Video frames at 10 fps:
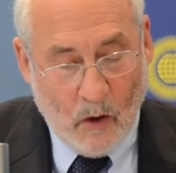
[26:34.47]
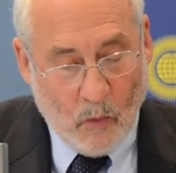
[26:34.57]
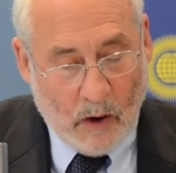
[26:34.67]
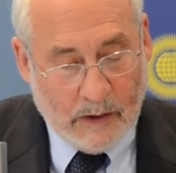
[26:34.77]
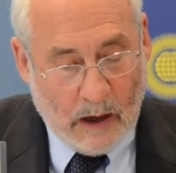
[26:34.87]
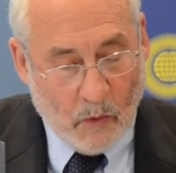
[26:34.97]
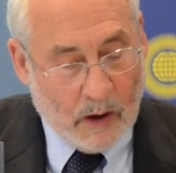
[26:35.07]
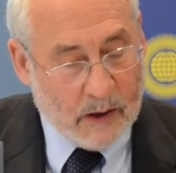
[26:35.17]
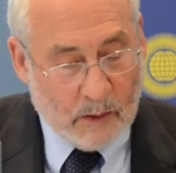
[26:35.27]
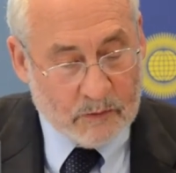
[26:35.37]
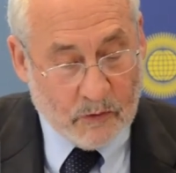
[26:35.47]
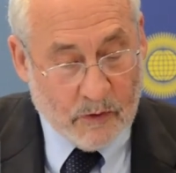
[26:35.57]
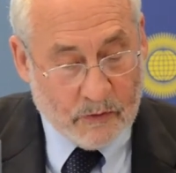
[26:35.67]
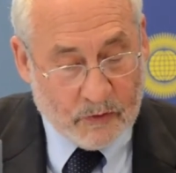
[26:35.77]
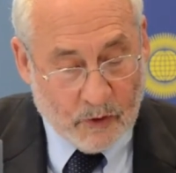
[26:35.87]
Well, I now want to come to
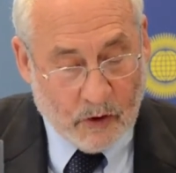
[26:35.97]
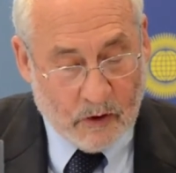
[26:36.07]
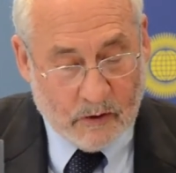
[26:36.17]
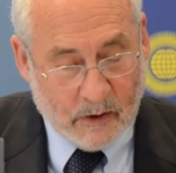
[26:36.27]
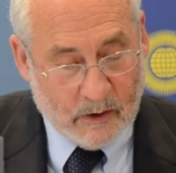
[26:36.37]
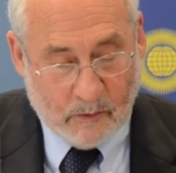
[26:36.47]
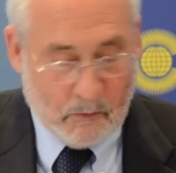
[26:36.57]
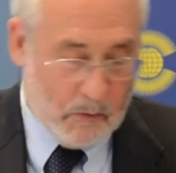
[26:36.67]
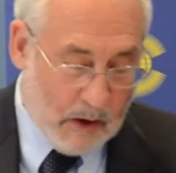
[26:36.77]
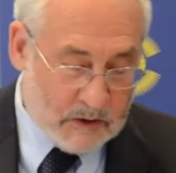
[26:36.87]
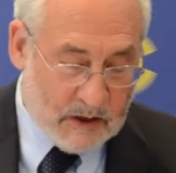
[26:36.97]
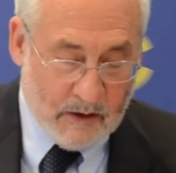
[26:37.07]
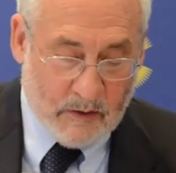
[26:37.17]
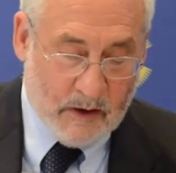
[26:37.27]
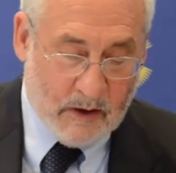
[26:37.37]
the third, and you might say
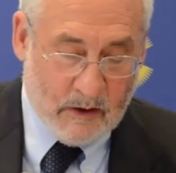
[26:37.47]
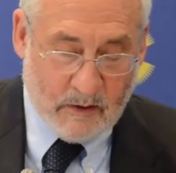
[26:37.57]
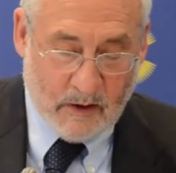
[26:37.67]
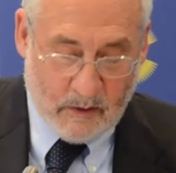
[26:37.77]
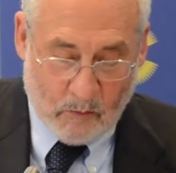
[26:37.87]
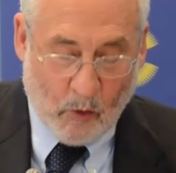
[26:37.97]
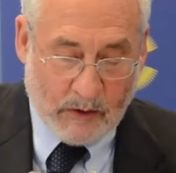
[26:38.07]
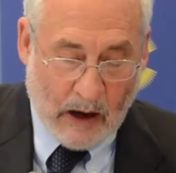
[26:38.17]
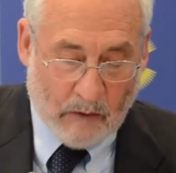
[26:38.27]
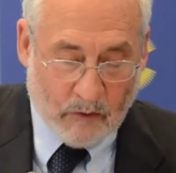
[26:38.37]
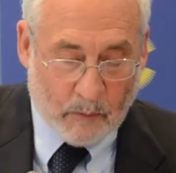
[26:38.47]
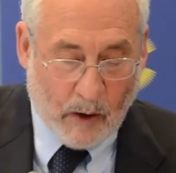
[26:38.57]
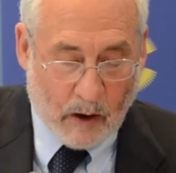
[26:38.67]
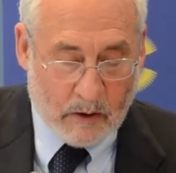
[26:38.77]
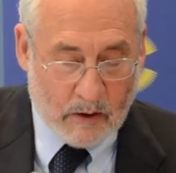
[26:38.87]
the more novel
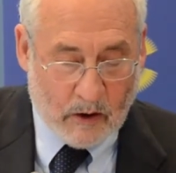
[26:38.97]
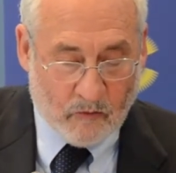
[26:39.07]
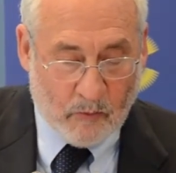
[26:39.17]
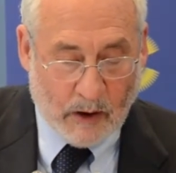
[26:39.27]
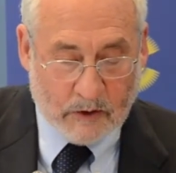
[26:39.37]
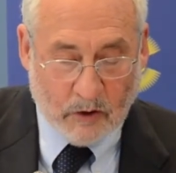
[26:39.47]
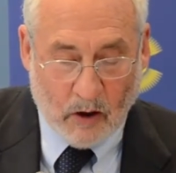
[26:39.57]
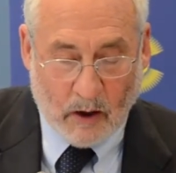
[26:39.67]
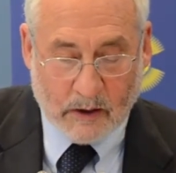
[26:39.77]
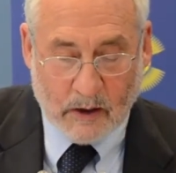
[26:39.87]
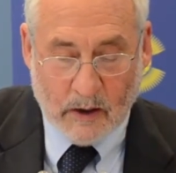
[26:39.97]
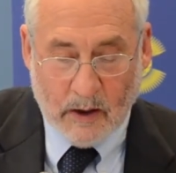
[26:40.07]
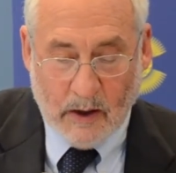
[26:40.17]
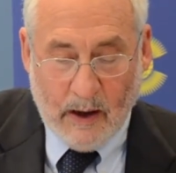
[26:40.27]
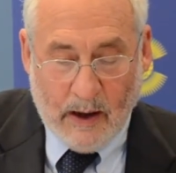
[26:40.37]
part of my talk,
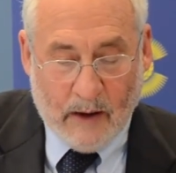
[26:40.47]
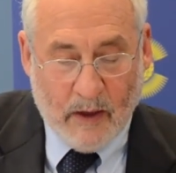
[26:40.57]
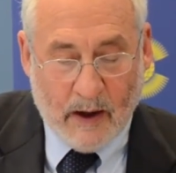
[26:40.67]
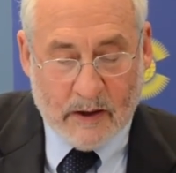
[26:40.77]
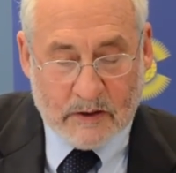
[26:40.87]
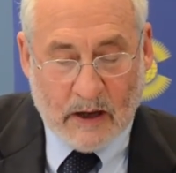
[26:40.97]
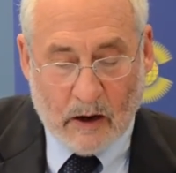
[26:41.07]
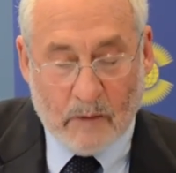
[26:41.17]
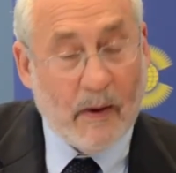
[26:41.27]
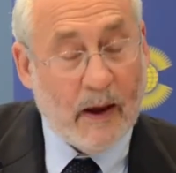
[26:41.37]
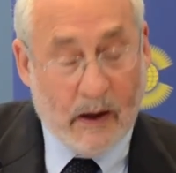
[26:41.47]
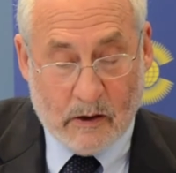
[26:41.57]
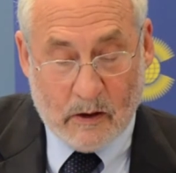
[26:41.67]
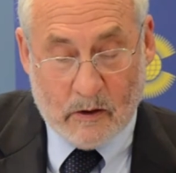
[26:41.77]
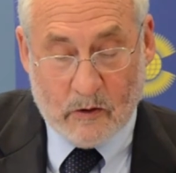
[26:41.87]
and that is how to make
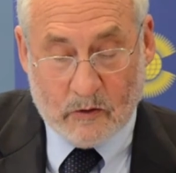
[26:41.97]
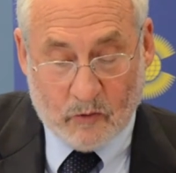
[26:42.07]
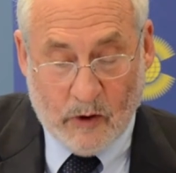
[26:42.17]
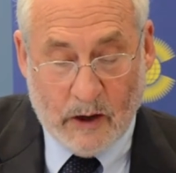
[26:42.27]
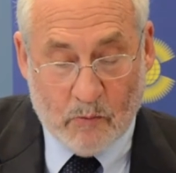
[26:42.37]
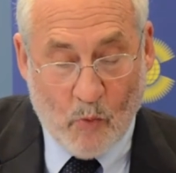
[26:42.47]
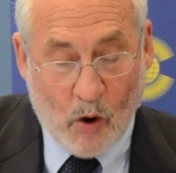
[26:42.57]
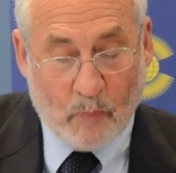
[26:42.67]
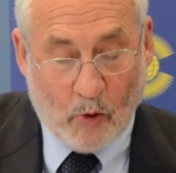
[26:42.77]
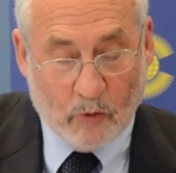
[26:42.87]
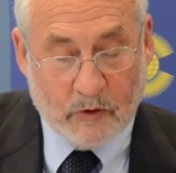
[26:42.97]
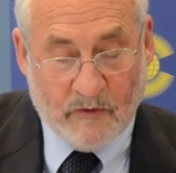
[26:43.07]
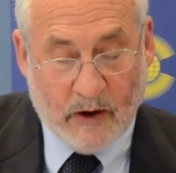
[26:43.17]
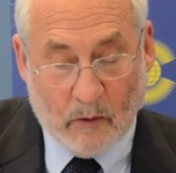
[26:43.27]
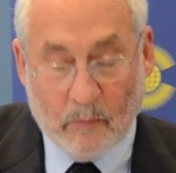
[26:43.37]
trade more
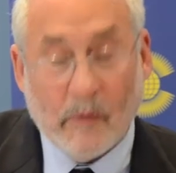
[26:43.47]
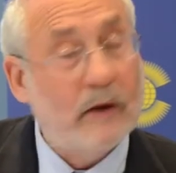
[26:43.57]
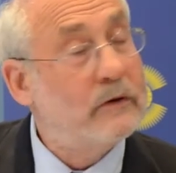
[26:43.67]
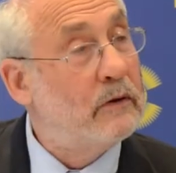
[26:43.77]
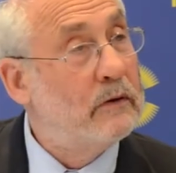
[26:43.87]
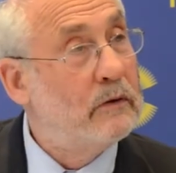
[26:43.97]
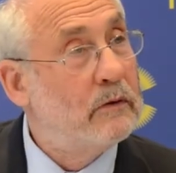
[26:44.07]
pro-developmental,